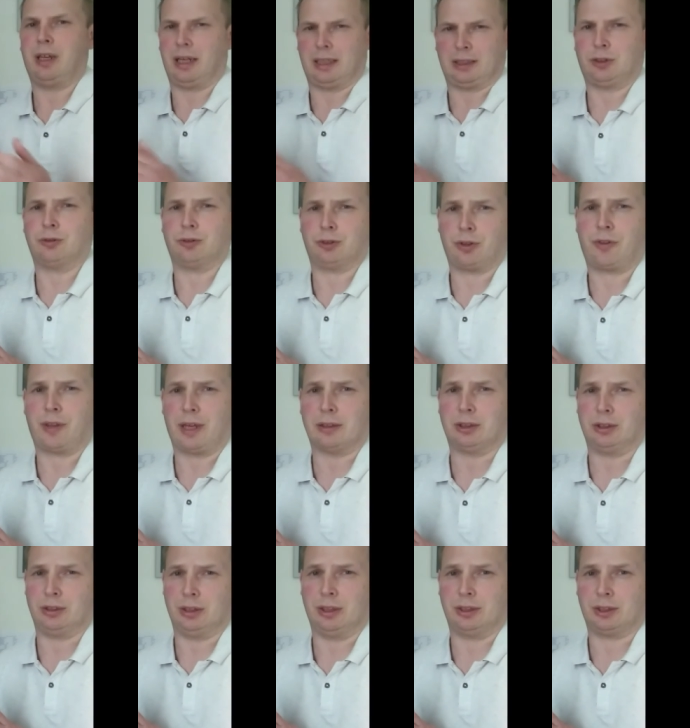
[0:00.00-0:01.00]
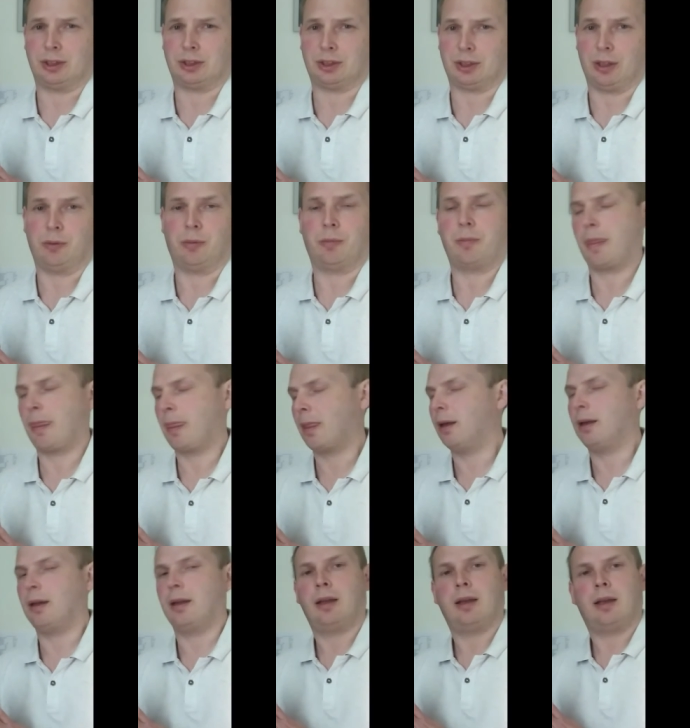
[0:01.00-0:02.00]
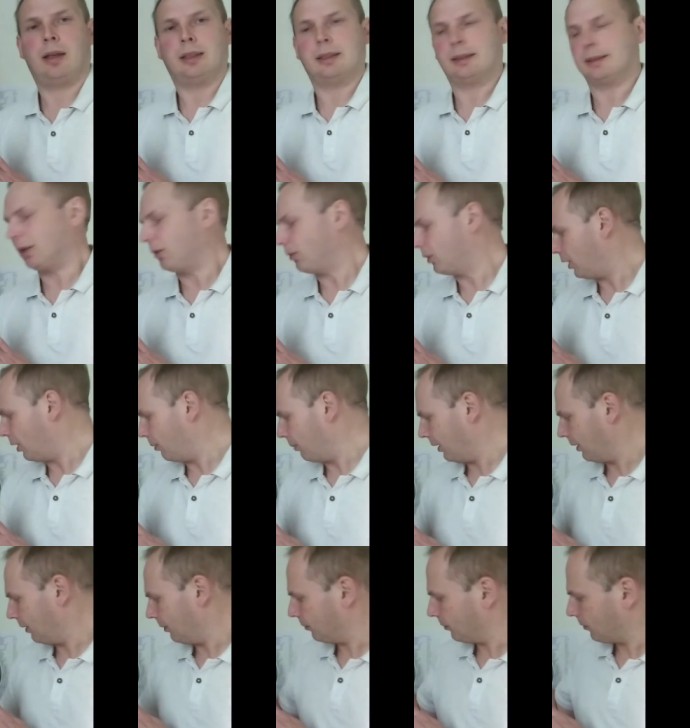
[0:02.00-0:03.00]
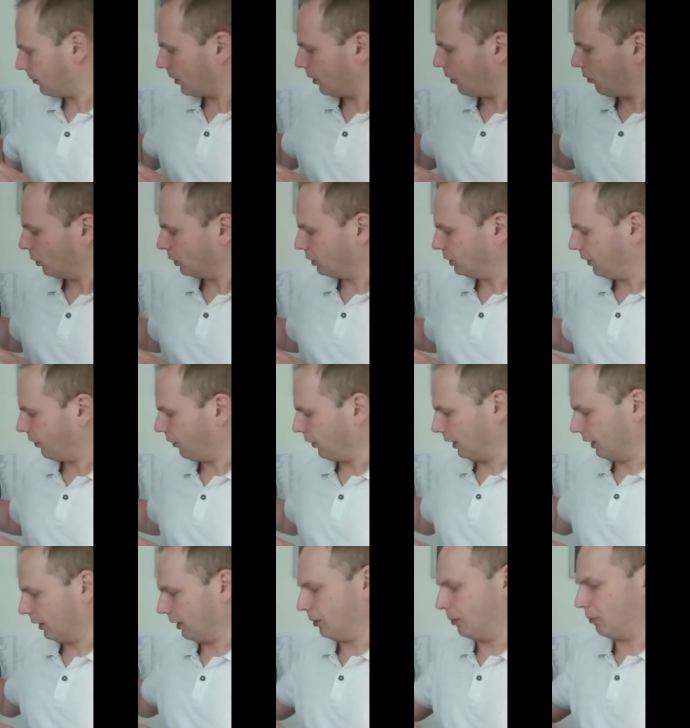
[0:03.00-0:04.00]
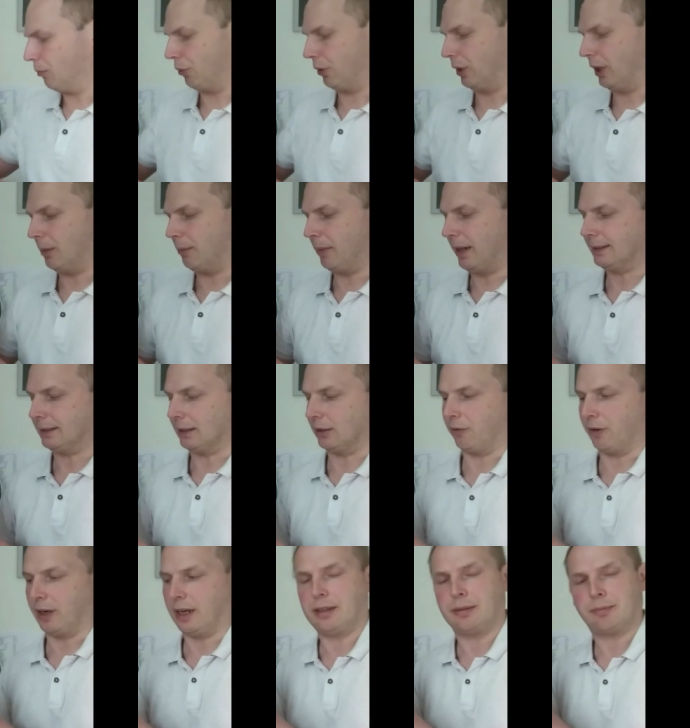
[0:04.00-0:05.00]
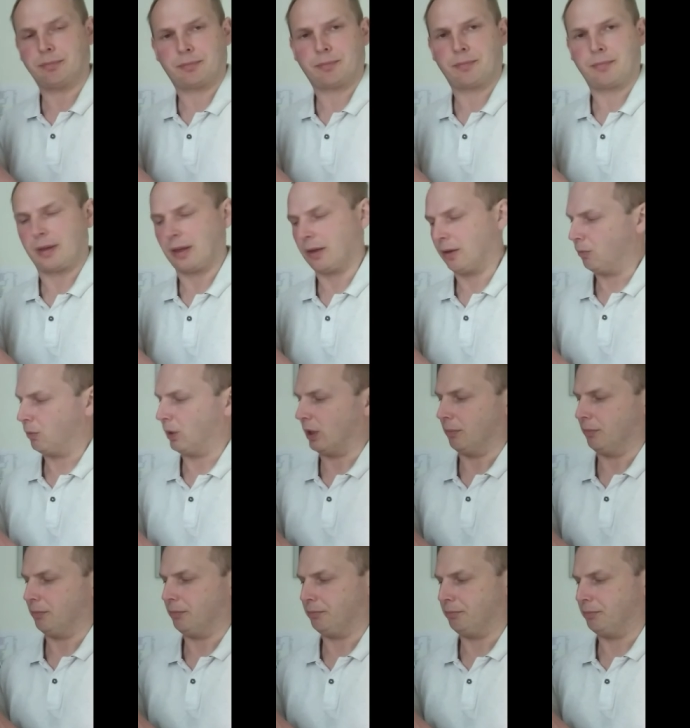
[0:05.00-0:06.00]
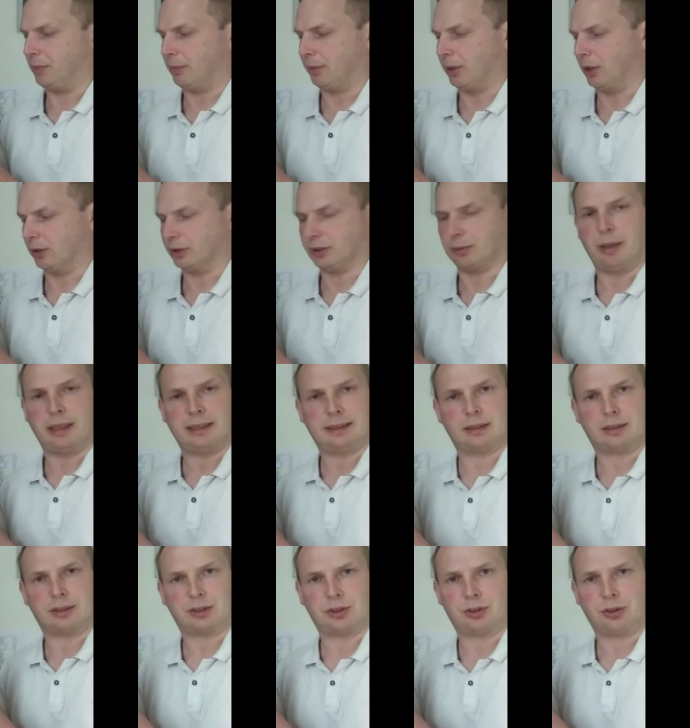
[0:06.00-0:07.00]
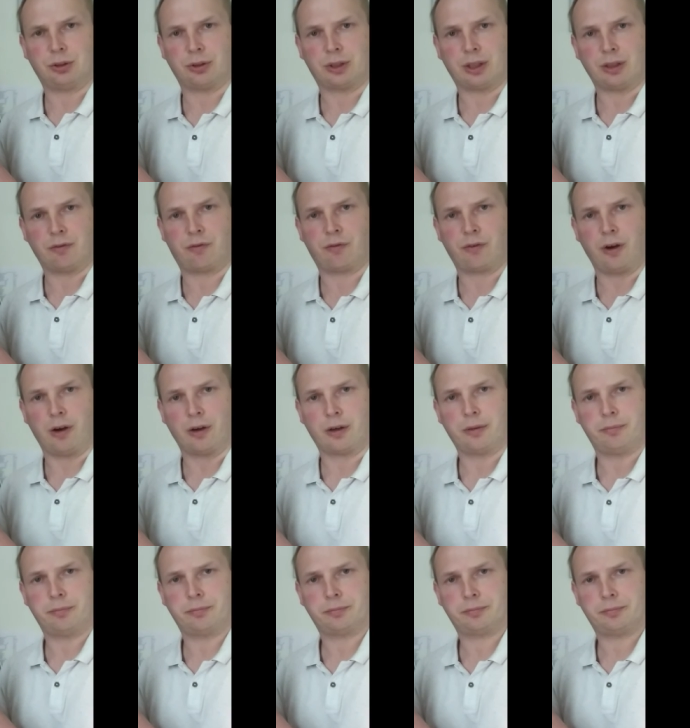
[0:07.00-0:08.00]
the next 100,000 years or so. So, Kermit, what do you think? Pretty amazing, right? Well, maybe not as amazing as a talking frog.